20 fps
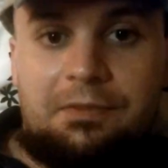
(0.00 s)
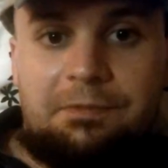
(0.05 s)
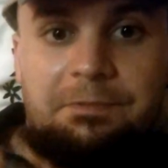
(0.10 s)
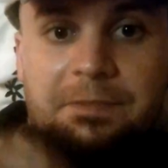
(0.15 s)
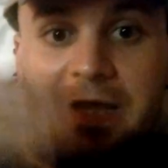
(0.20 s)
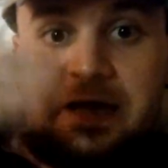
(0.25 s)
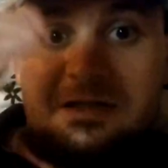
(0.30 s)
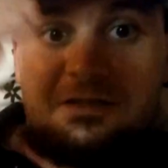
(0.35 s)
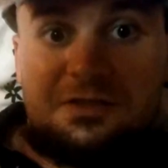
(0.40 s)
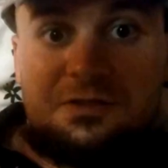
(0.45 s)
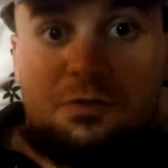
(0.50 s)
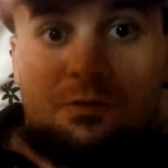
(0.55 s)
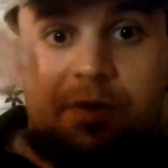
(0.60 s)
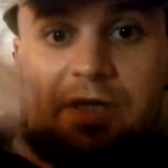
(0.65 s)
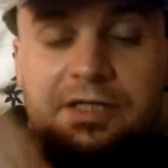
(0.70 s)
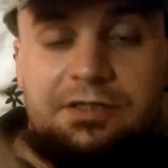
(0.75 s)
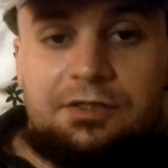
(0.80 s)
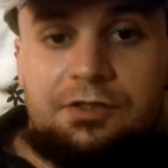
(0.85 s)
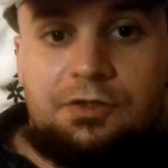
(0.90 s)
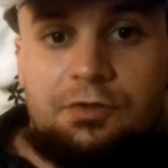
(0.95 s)
That's the
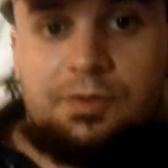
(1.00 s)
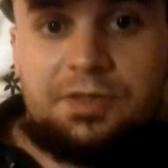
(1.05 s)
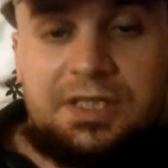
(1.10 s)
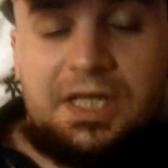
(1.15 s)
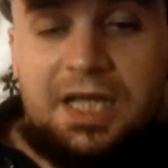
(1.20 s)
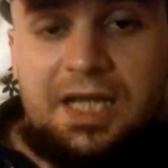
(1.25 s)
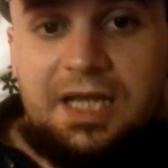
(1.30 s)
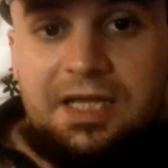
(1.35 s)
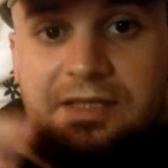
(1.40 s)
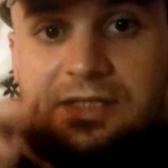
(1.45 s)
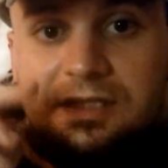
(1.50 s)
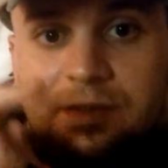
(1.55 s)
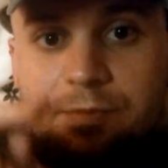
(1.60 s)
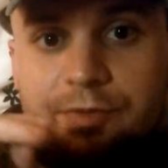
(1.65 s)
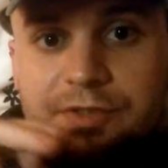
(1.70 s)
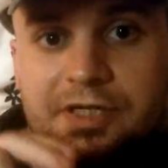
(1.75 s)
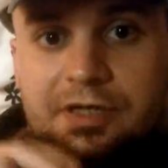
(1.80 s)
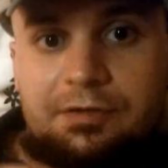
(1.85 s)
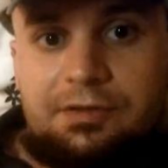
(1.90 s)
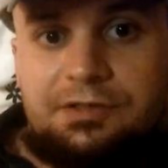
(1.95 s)
way to do it. And the
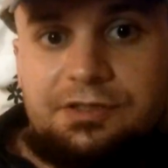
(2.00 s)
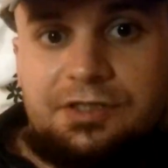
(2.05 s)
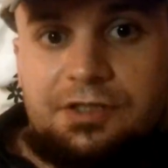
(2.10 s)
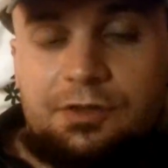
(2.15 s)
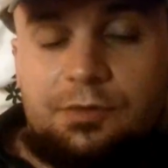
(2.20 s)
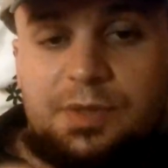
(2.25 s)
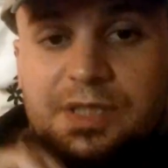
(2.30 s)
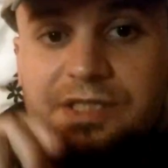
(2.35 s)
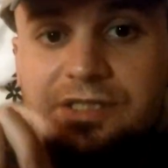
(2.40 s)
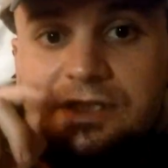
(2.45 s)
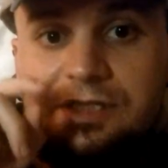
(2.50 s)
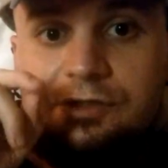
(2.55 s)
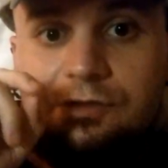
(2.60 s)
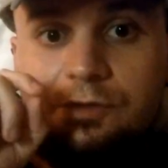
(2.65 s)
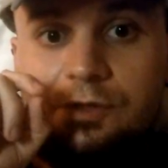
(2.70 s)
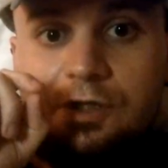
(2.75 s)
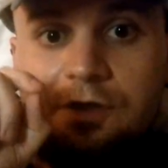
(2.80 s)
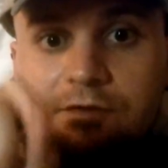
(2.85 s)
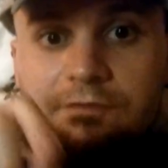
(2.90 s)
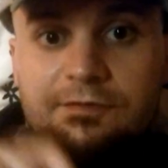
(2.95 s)
Libertarians and the Greens need to
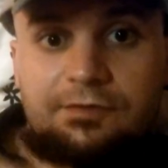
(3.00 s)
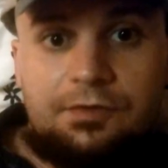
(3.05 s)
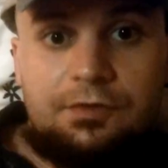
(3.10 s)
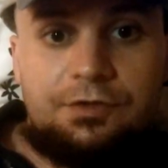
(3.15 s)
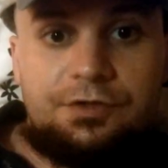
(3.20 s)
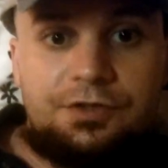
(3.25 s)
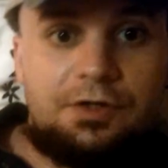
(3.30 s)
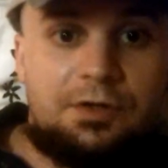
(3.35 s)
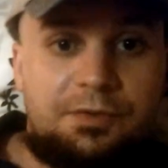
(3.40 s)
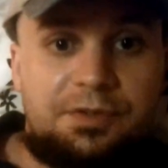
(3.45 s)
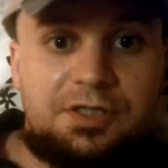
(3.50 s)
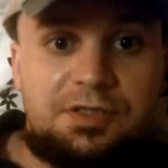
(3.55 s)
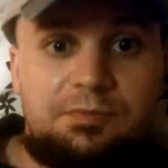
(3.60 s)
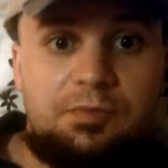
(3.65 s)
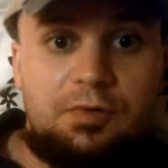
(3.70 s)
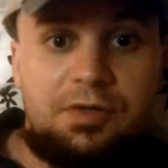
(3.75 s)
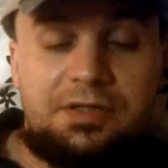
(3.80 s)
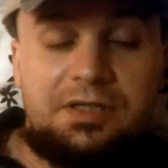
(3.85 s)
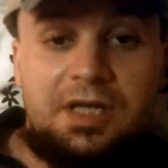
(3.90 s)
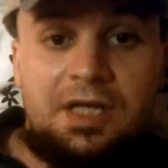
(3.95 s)
converge on this
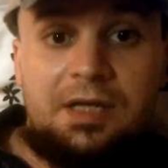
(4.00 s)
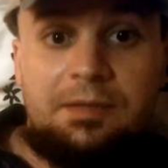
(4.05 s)
point,